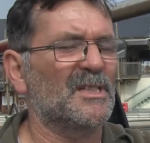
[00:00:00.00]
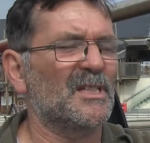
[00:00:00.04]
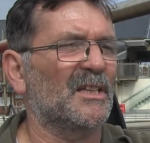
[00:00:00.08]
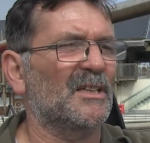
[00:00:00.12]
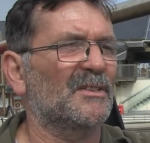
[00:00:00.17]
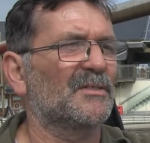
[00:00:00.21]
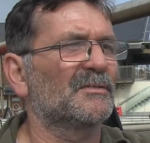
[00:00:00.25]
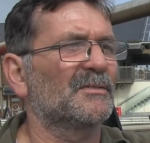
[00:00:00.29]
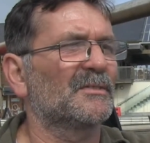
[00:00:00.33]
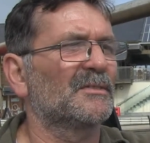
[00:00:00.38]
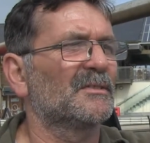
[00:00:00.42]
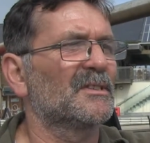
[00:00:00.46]

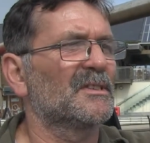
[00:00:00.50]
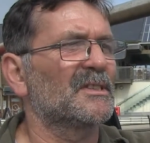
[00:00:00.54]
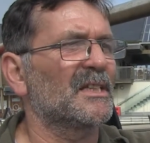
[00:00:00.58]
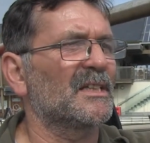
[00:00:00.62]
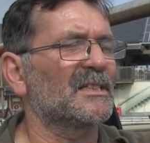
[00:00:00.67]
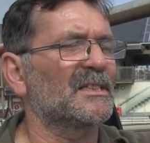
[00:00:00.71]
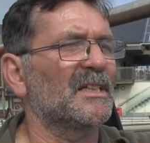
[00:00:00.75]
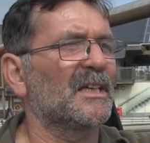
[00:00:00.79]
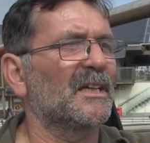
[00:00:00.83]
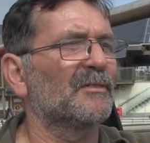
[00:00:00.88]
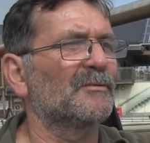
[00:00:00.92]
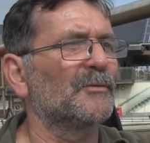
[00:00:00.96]

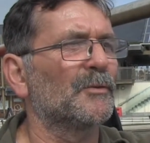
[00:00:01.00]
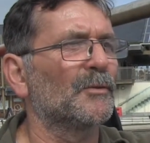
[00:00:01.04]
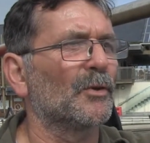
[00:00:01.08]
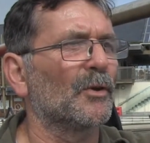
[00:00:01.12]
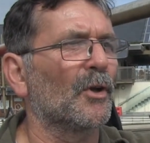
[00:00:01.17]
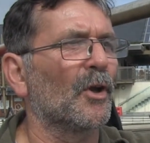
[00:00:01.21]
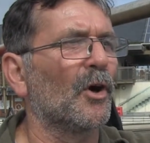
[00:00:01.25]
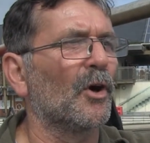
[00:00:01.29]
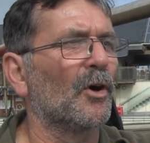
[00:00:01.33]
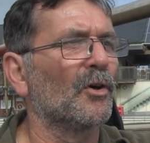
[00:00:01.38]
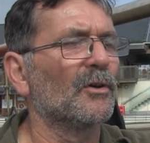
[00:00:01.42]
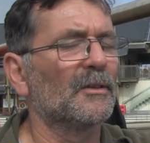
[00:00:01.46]
8
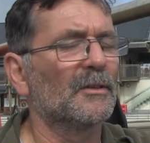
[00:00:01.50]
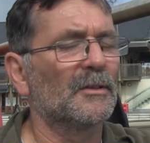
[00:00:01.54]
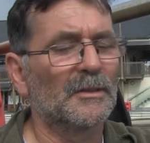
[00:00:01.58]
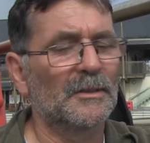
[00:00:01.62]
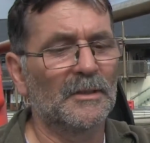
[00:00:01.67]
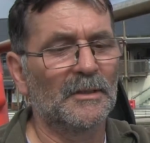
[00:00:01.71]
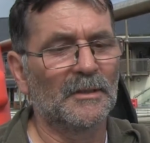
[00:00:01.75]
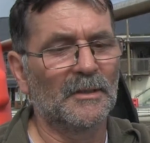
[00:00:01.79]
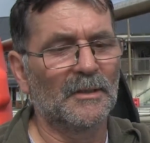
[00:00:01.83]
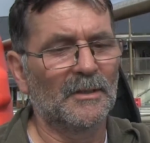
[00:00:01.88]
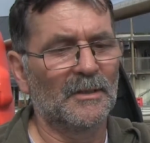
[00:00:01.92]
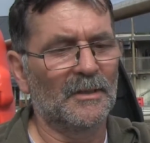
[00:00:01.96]
foot long.
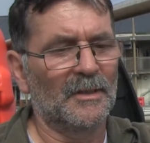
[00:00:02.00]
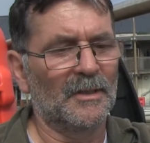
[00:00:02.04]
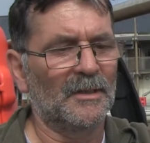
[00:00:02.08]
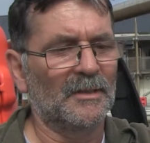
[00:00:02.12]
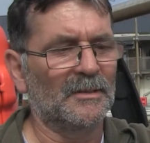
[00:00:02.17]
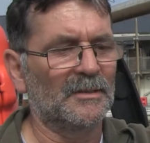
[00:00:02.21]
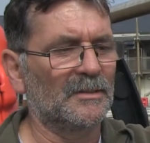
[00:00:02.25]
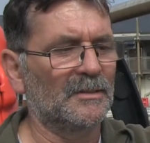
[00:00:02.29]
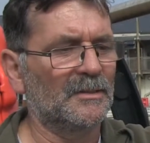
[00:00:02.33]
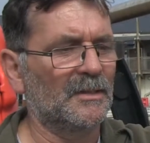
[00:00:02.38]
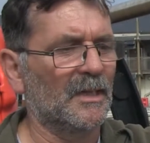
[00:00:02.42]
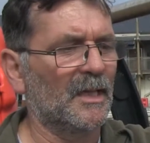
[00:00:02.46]

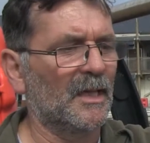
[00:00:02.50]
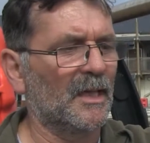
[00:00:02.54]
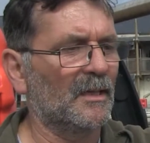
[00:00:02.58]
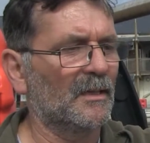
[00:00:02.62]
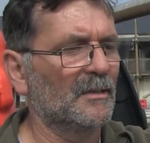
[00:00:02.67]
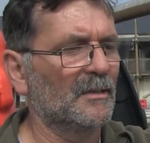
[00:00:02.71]
And